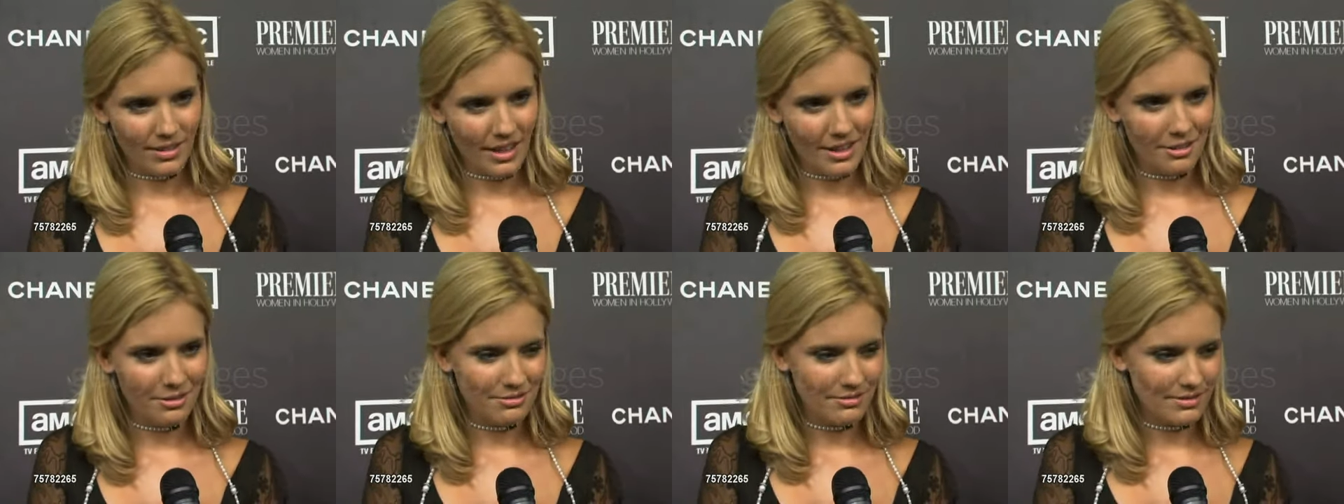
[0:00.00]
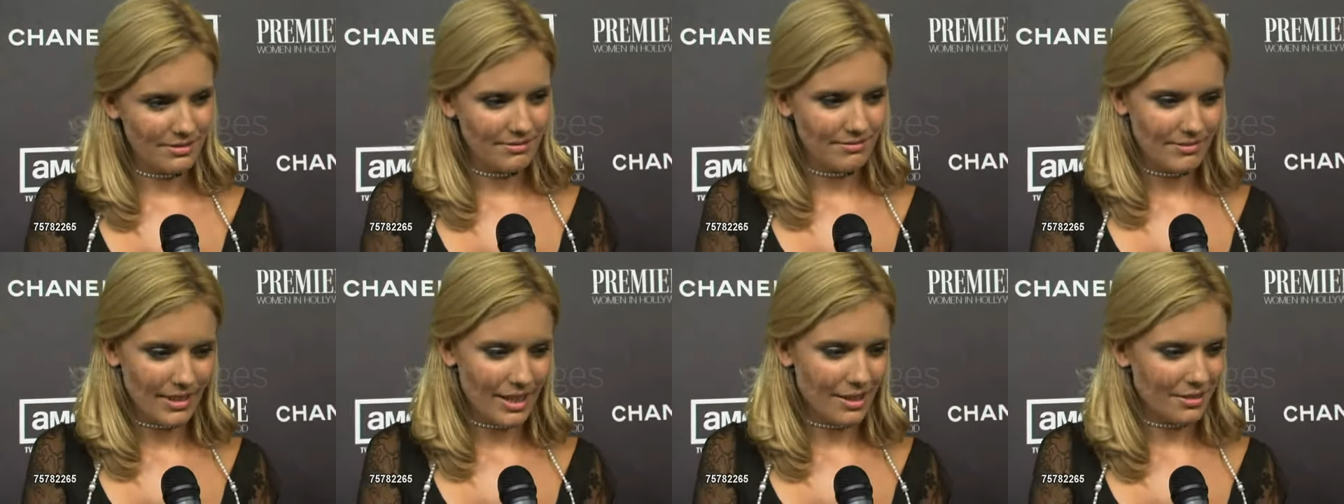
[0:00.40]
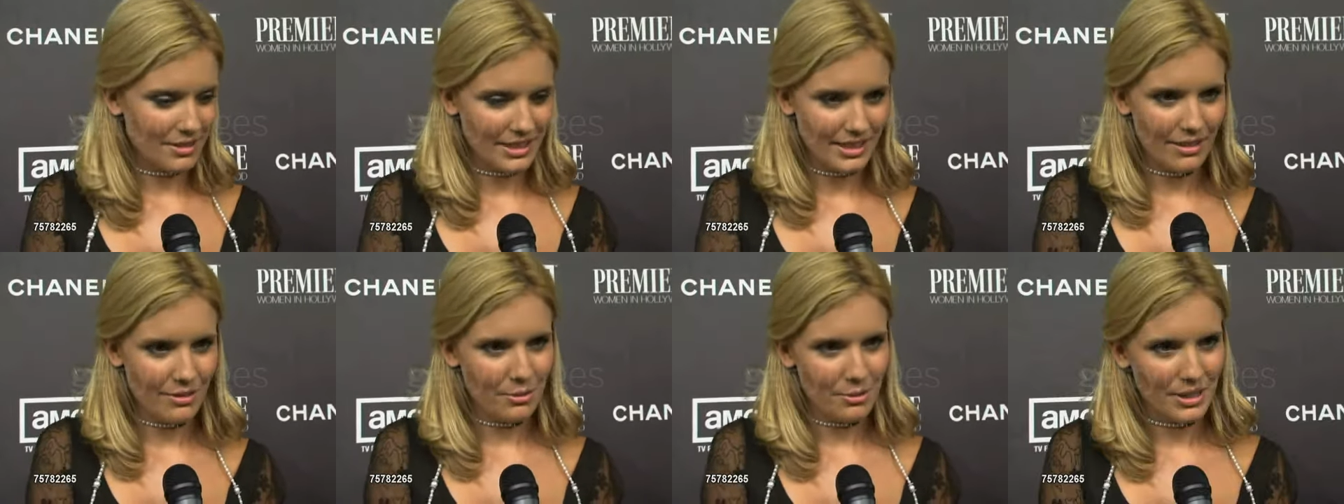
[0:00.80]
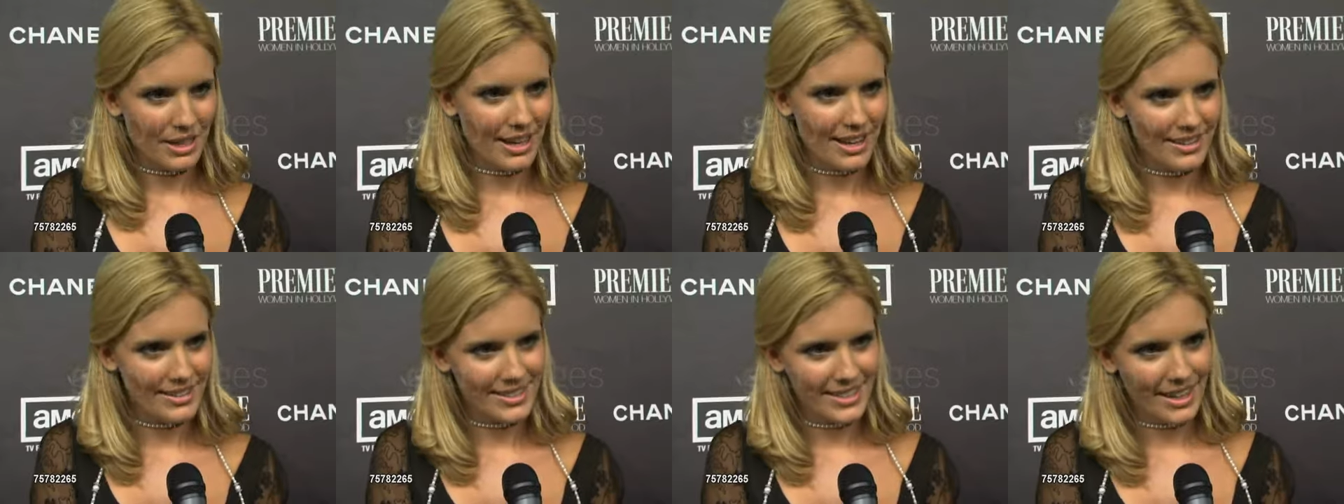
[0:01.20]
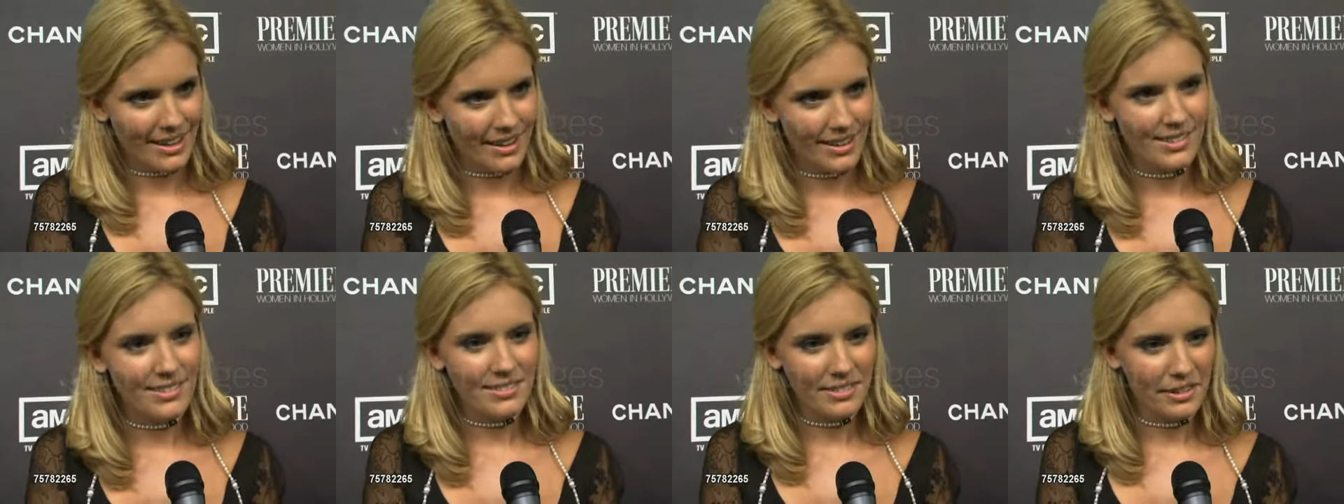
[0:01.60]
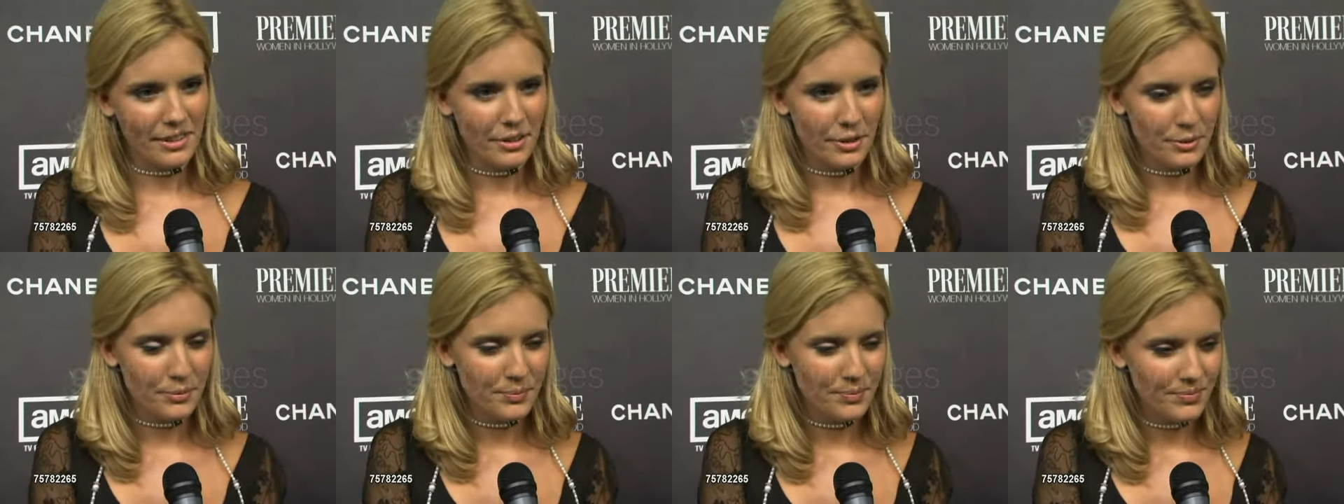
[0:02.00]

I don't think everyone has that, you know.